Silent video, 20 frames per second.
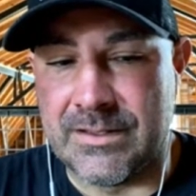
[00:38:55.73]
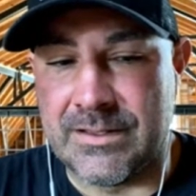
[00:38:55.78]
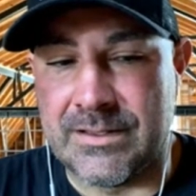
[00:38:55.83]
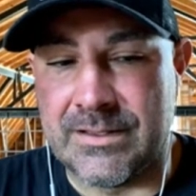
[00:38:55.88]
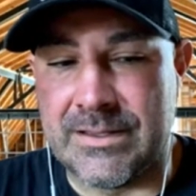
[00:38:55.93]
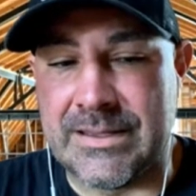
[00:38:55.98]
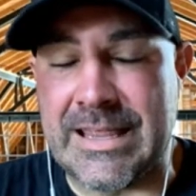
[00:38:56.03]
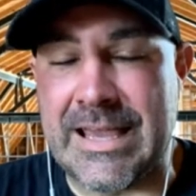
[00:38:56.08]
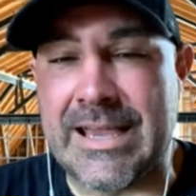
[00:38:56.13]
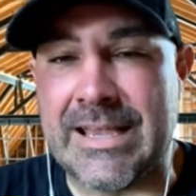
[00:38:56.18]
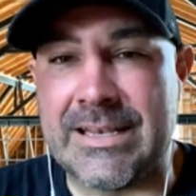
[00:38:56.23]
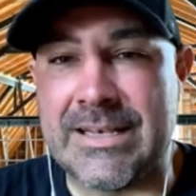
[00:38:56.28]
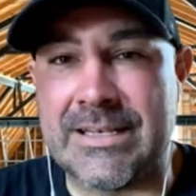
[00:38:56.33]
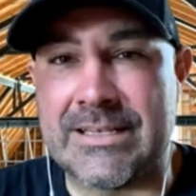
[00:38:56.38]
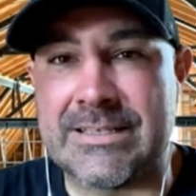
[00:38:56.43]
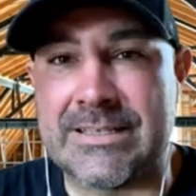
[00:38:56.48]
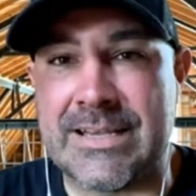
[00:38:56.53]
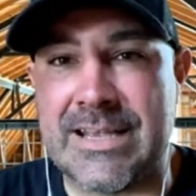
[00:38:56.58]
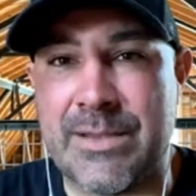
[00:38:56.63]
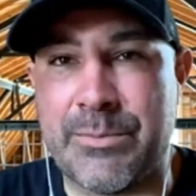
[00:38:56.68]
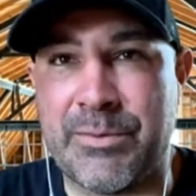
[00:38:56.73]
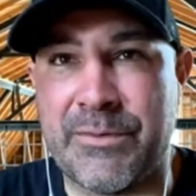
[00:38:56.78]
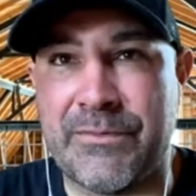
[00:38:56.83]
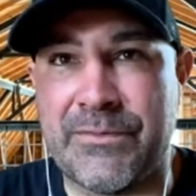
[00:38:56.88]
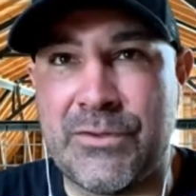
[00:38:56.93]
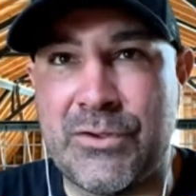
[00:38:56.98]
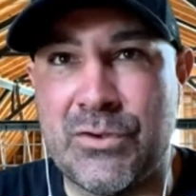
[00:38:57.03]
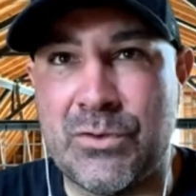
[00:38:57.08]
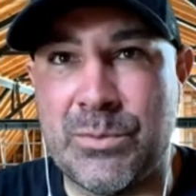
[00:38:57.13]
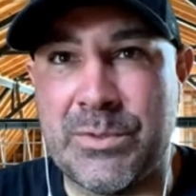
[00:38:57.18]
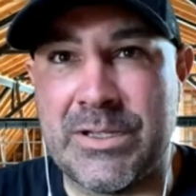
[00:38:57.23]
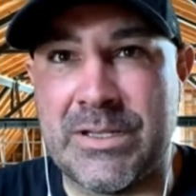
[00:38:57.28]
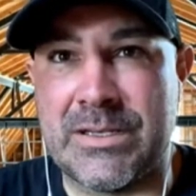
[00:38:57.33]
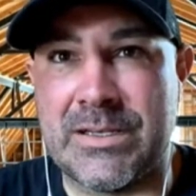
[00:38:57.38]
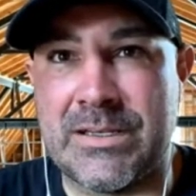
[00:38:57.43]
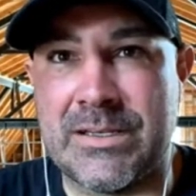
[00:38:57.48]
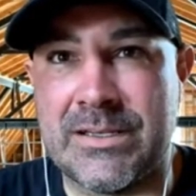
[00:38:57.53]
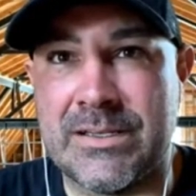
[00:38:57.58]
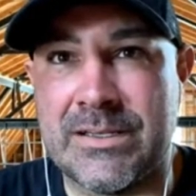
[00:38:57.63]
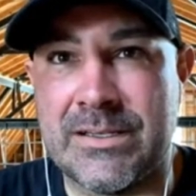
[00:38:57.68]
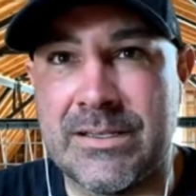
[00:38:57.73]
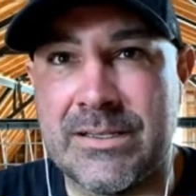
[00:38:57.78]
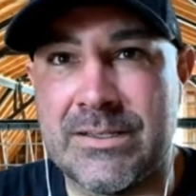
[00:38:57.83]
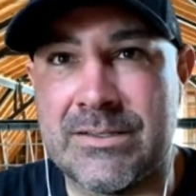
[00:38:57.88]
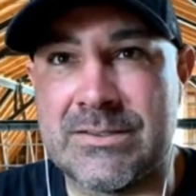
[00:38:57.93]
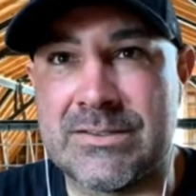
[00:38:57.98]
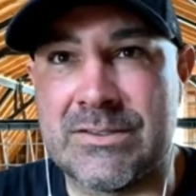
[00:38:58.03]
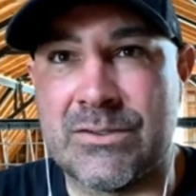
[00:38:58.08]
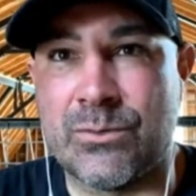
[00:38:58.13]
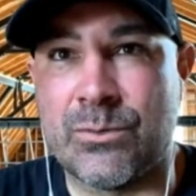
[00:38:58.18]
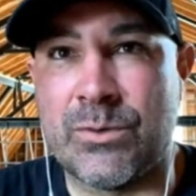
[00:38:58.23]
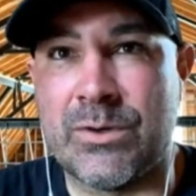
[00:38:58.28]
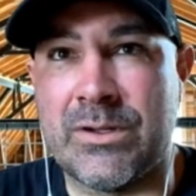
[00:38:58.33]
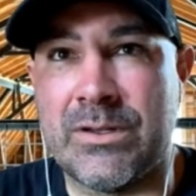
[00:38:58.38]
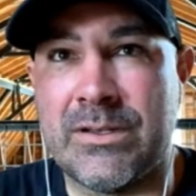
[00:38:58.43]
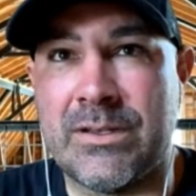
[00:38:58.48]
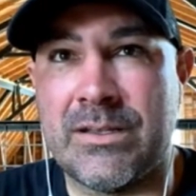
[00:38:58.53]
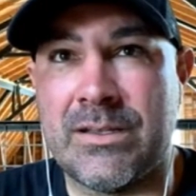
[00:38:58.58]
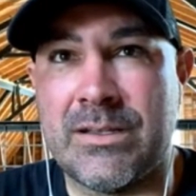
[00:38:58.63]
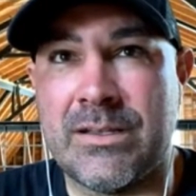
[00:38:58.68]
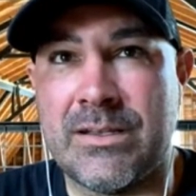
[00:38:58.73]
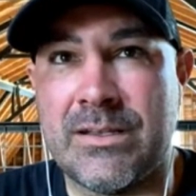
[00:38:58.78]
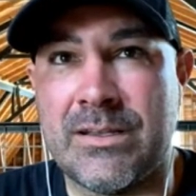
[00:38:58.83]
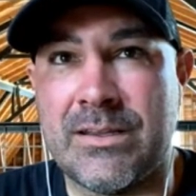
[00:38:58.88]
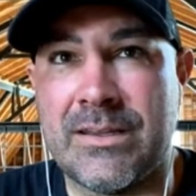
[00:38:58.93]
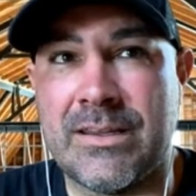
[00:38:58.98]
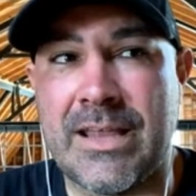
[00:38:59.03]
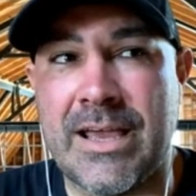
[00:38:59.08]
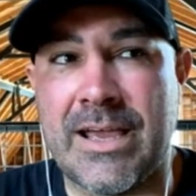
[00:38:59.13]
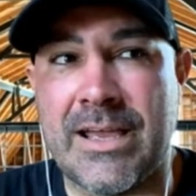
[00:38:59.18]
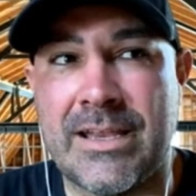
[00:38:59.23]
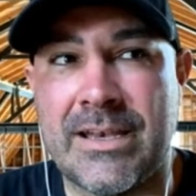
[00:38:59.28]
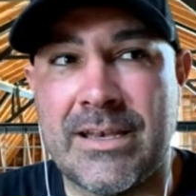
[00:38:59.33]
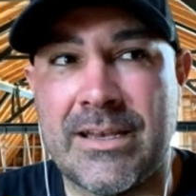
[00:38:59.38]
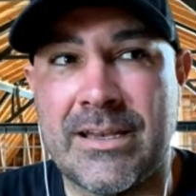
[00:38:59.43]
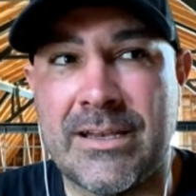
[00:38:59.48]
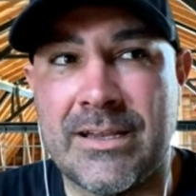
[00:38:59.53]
That type of human is the one that